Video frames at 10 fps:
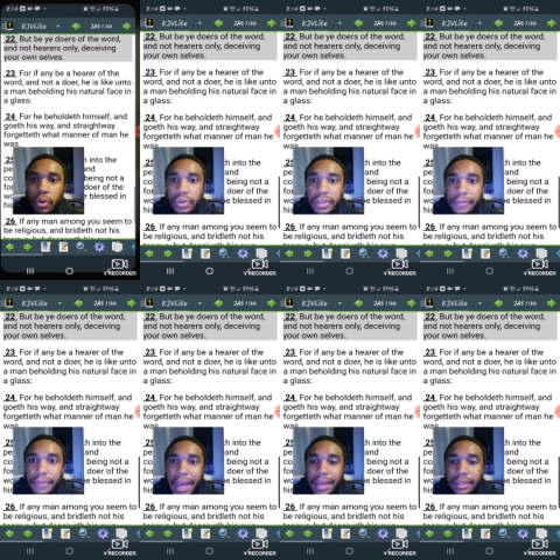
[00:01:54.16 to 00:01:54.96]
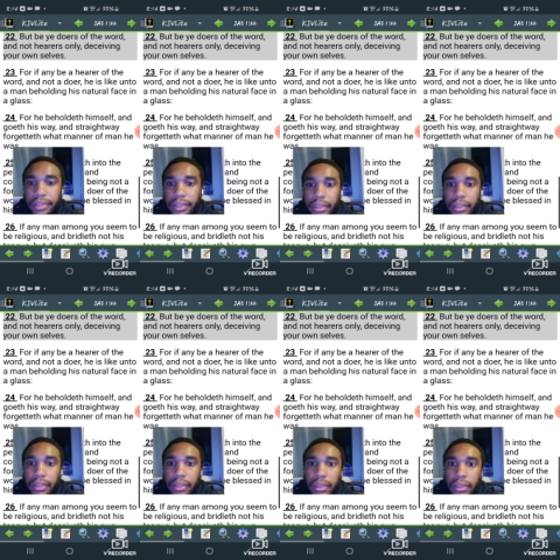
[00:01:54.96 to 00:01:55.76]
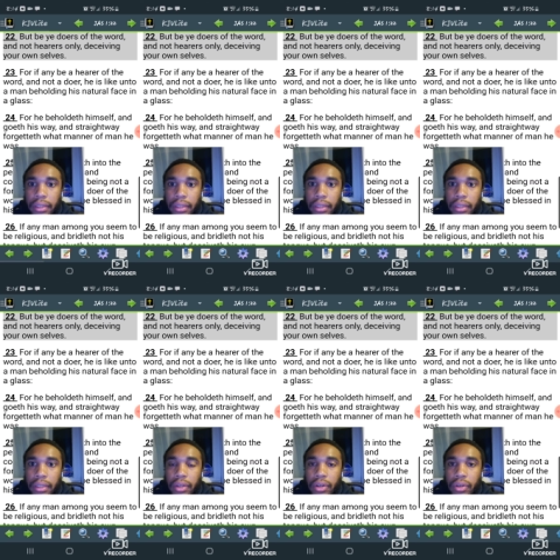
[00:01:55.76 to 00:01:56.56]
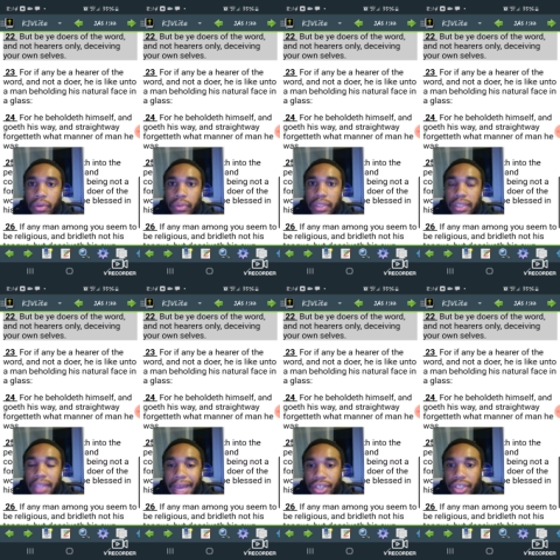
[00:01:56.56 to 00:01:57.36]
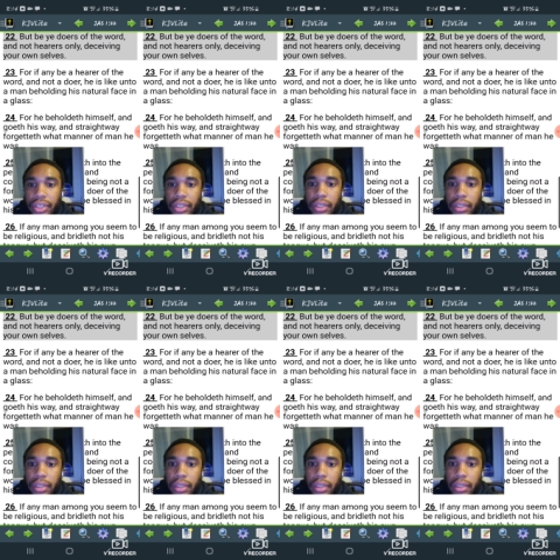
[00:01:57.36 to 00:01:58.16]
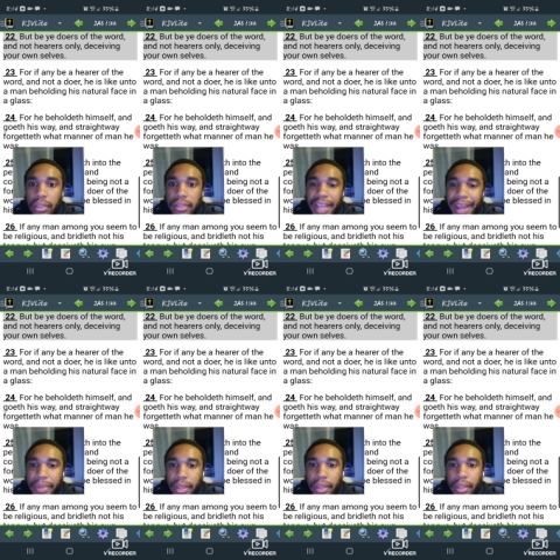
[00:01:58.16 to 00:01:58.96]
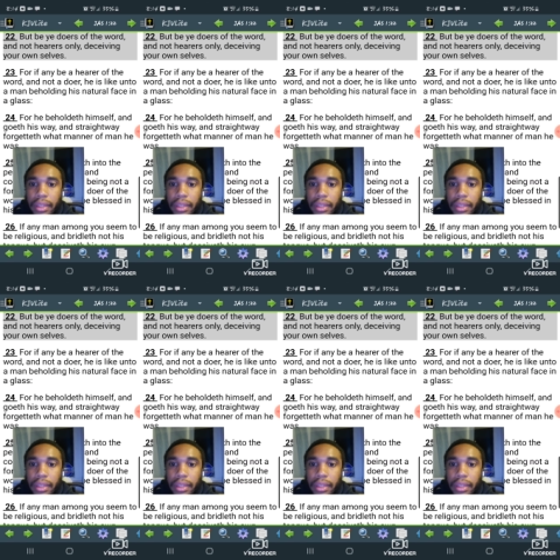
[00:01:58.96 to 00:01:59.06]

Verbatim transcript: going as fast, you know, slash a Sabbath